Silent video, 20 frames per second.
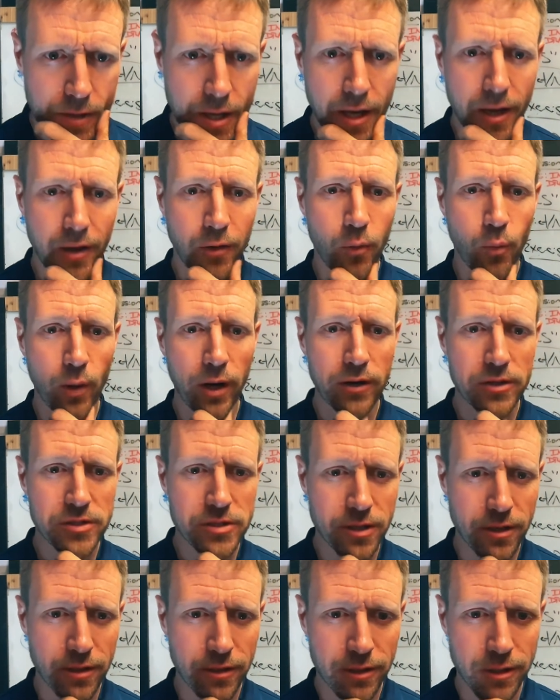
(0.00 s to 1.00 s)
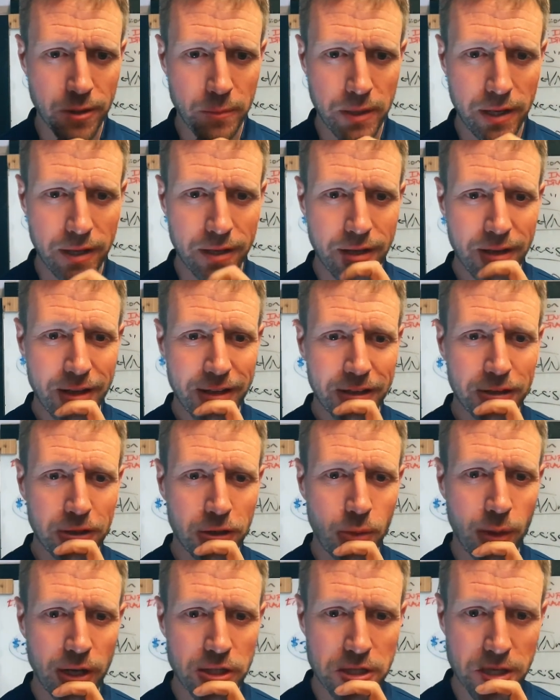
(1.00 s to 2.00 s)
Where is Kurt Cobain? Good
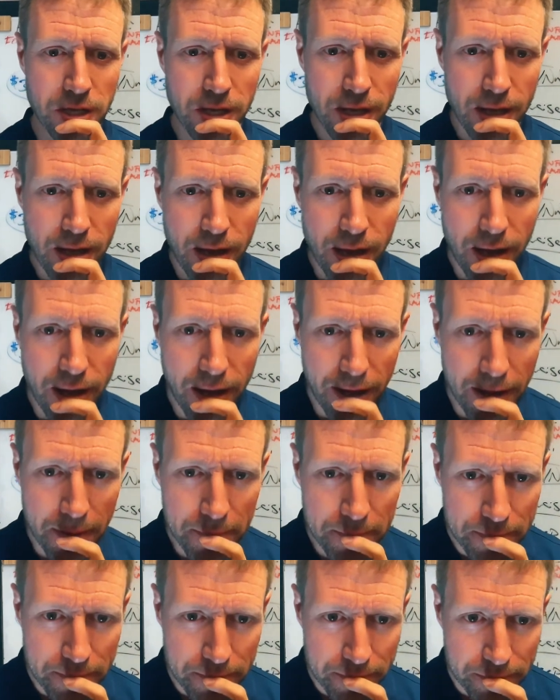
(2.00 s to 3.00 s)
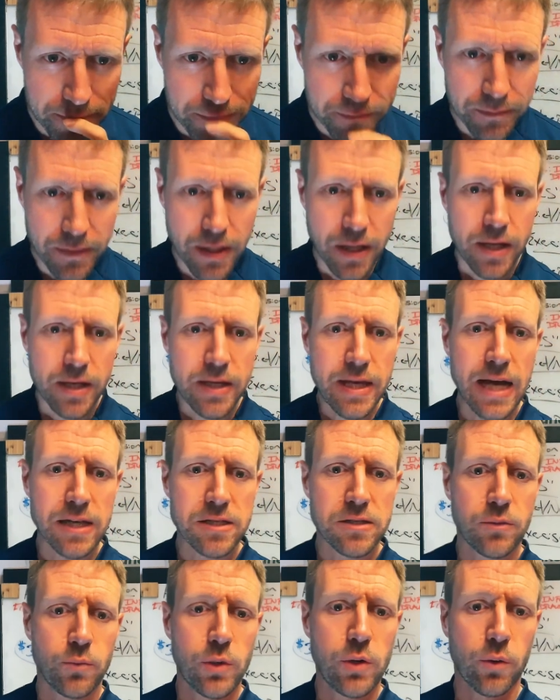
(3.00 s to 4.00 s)
question. Yes,
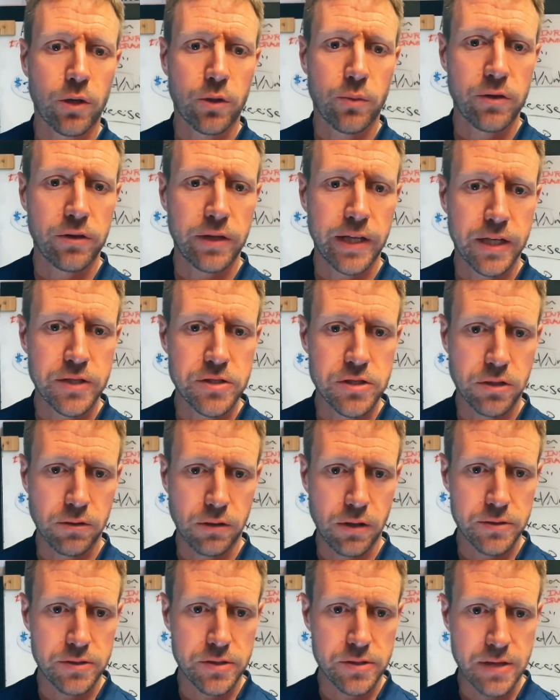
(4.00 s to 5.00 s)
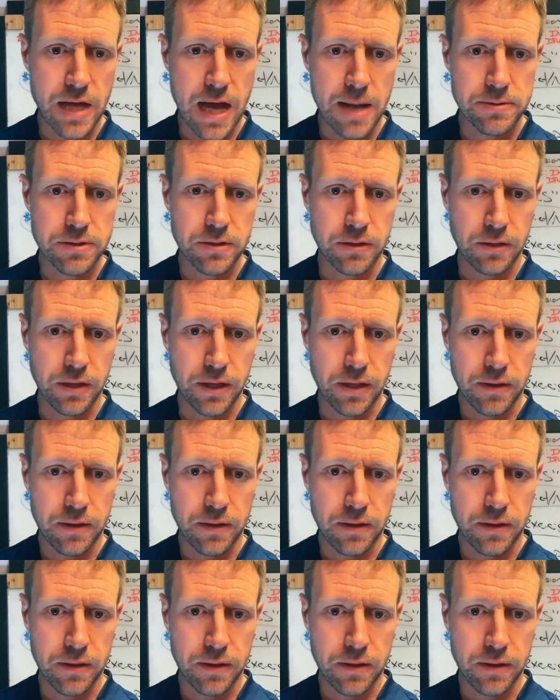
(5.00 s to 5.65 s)
we work with lichen sclerosis, absolutely.